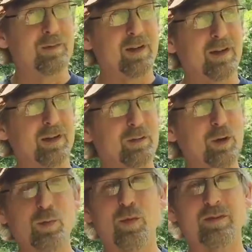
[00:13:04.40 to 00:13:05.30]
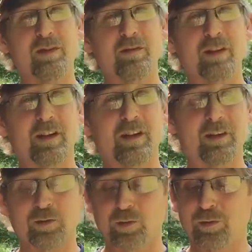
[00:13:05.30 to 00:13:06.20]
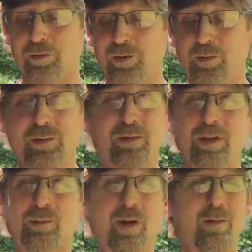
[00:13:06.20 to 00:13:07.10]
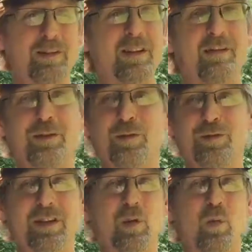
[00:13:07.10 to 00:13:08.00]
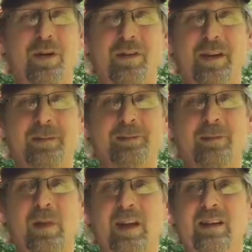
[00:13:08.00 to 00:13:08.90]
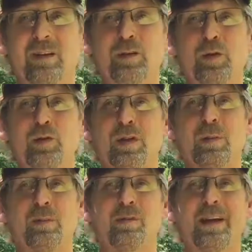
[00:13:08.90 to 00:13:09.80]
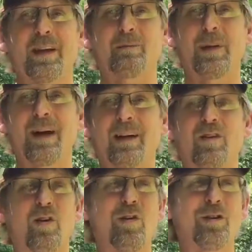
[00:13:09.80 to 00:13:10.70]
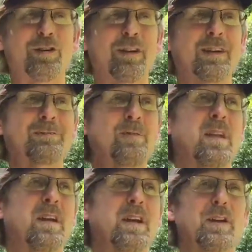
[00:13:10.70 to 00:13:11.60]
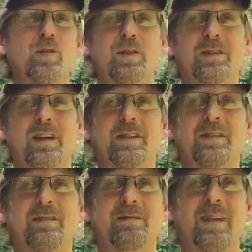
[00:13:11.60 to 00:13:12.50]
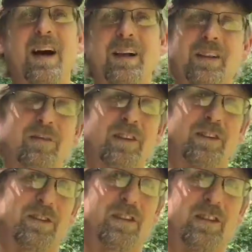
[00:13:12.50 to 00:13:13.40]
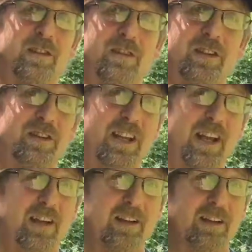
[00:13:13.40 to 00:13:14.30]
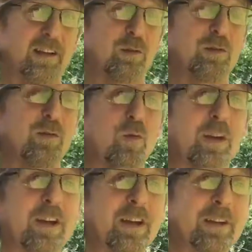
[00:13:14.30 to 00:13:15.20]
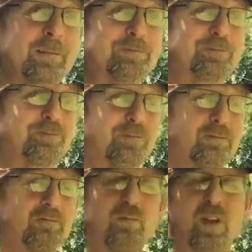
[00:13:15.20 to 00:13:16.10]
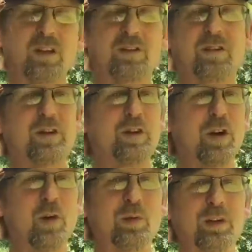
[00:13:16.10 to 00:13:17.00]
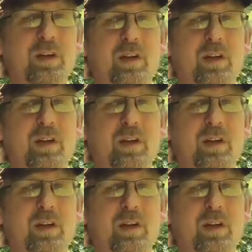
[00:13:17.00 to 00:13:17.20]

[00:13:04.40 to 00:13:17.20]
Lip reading: 2.7K, so you'd probably never use either one of them unless you was going to be playing it back on, you know, a high definition television that was 4K. Because if you don't,